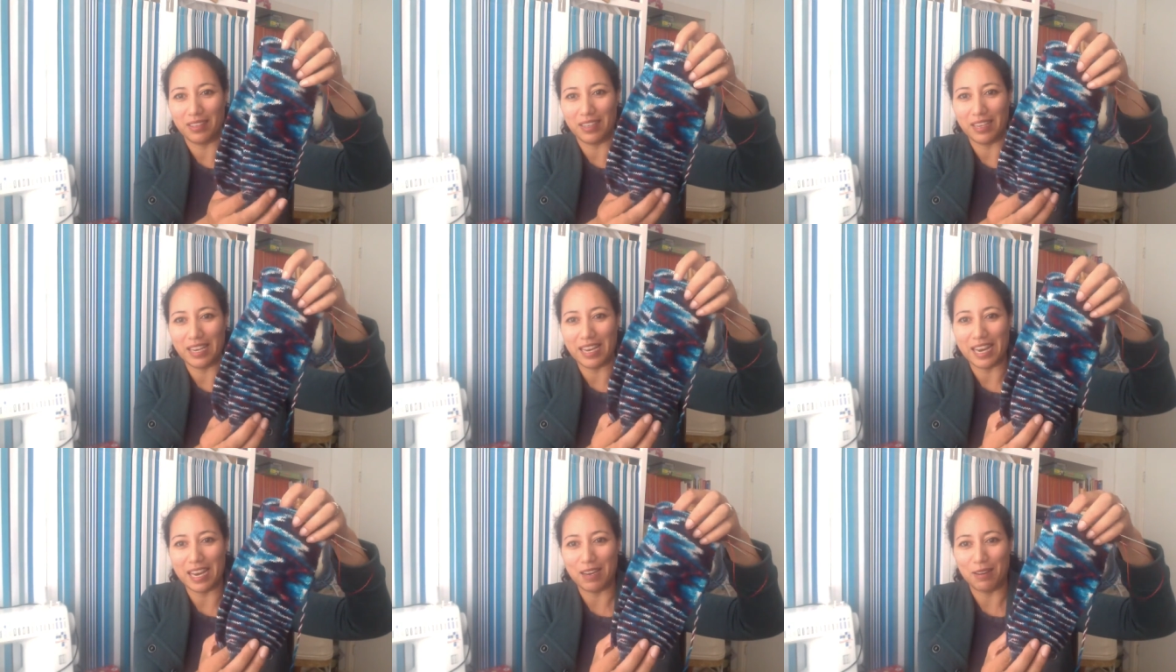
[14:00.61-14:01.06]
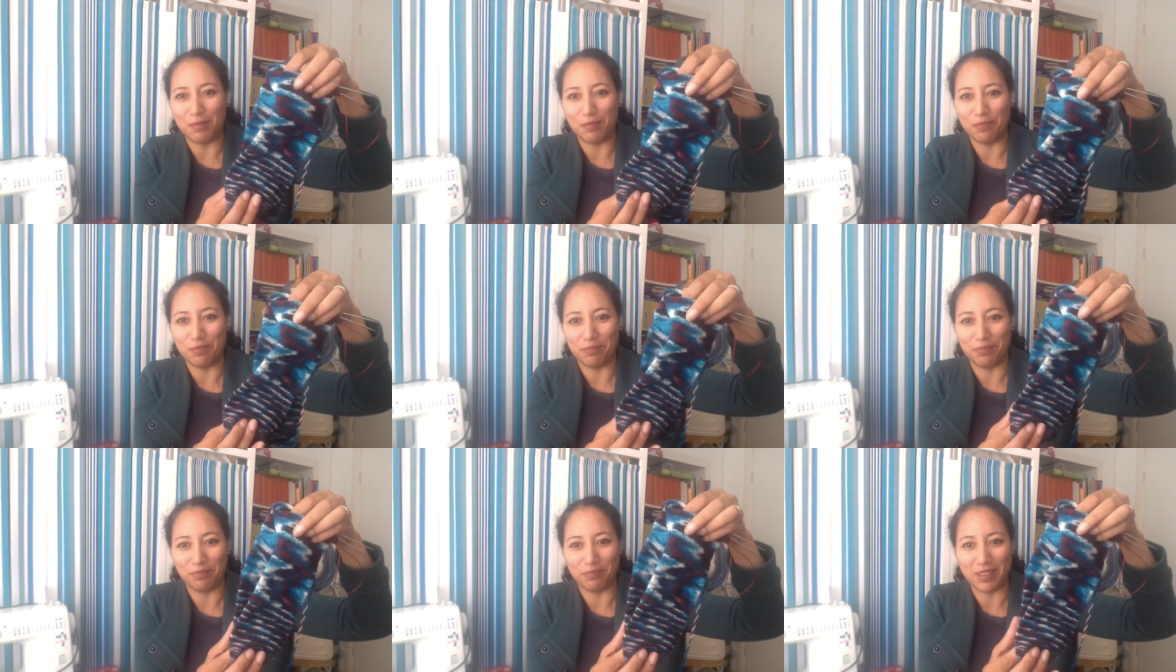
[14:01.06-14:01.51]
Yeah,
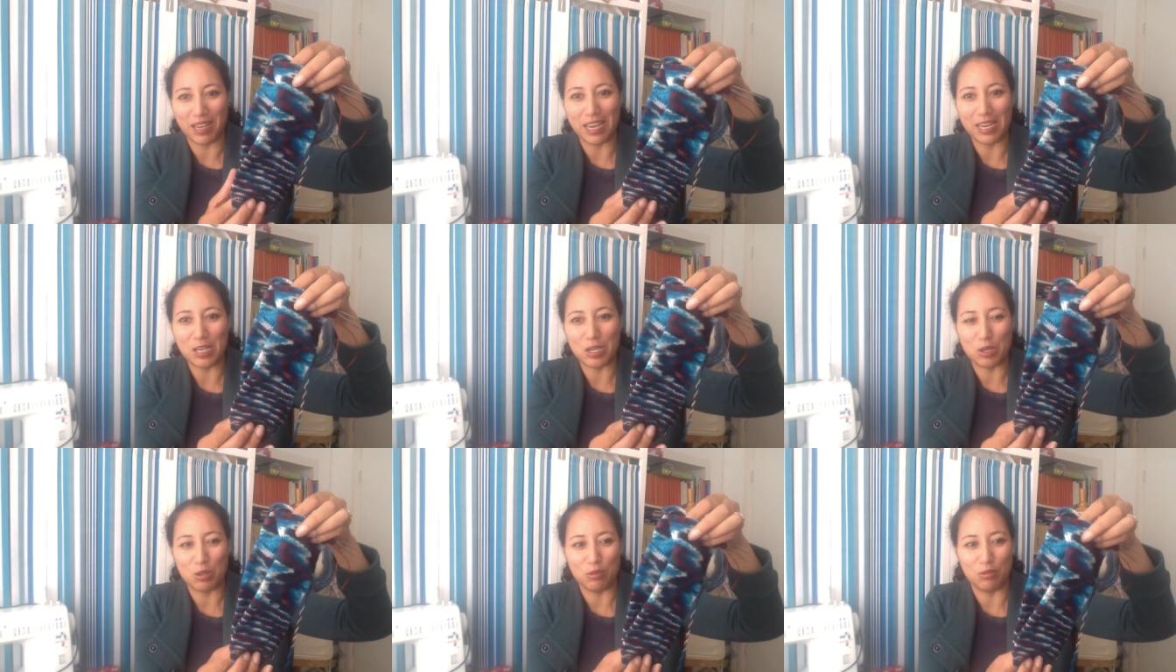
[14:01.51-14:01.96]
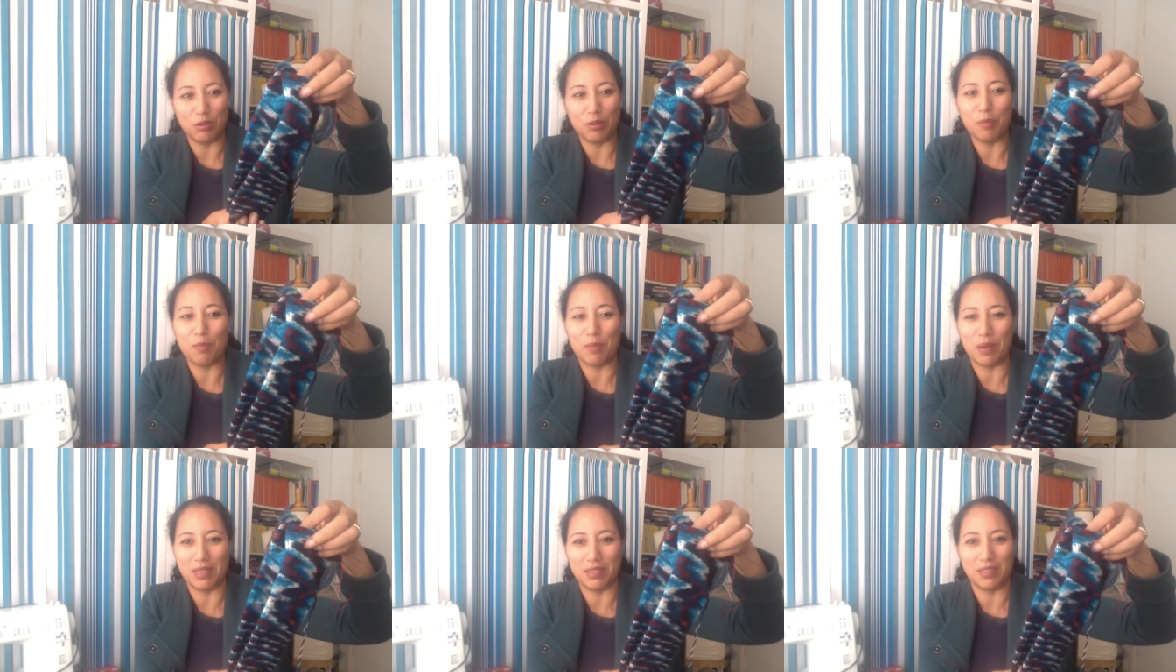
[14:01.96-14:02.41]
I know, the
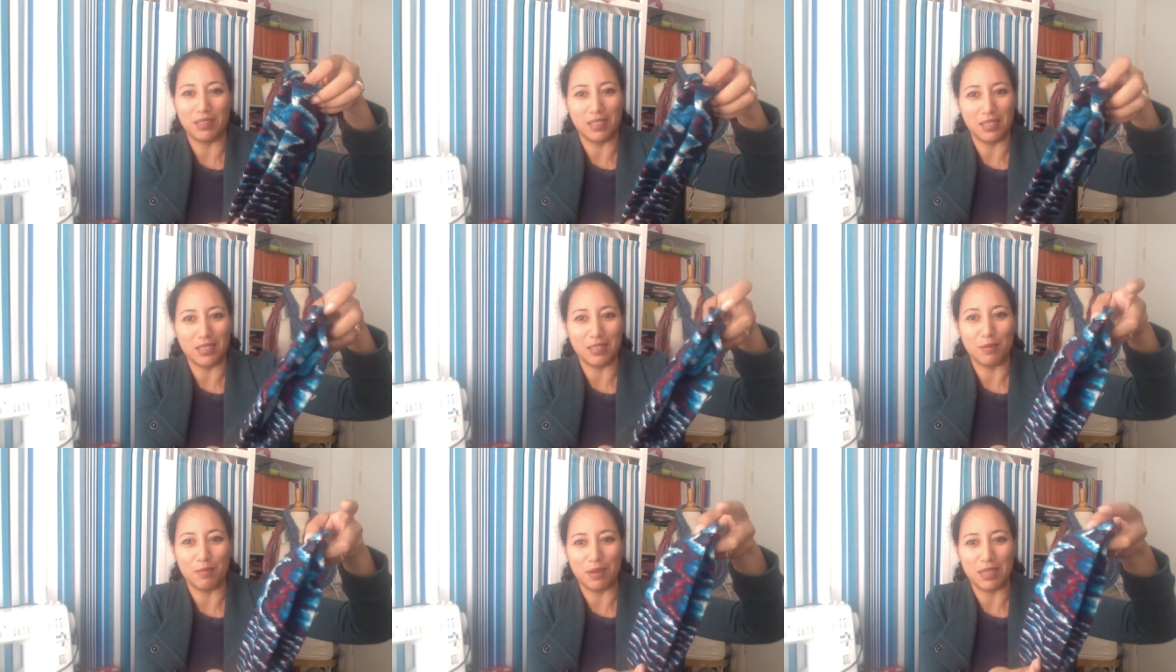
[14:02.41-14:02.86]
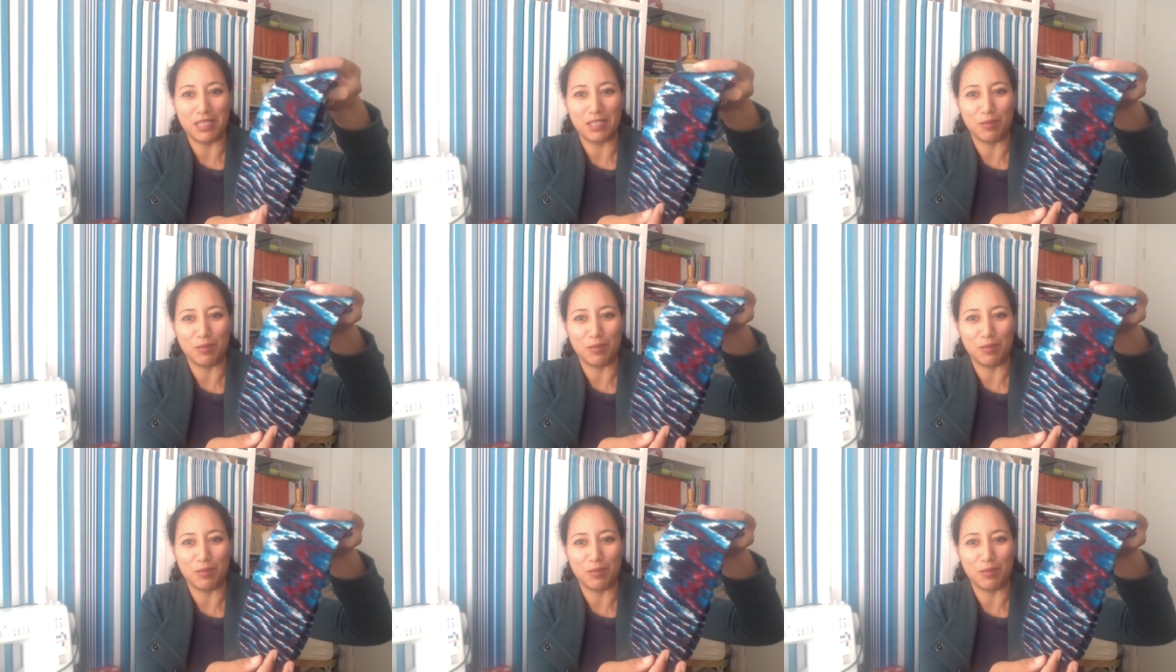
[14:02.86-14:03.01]
pattern is a bit